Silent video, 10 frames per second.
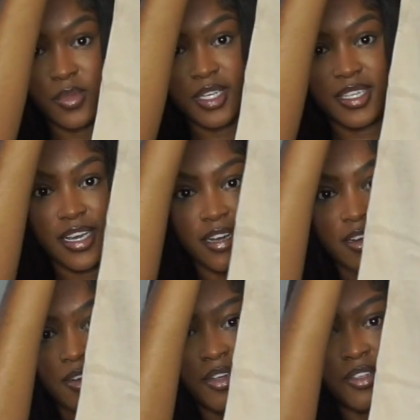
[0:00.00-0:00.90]

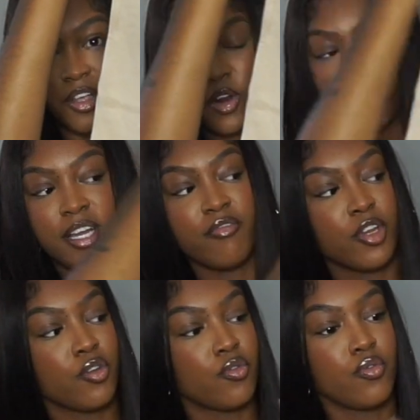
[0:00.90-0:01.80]
here. So, you know, they're
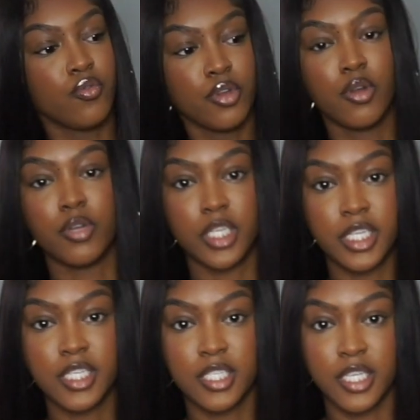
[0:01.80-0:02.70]
giving you, you know, the
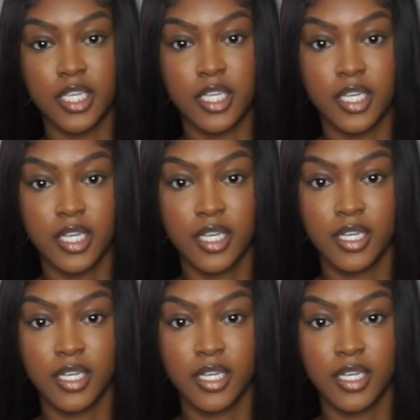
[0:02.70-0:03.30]
Yeezy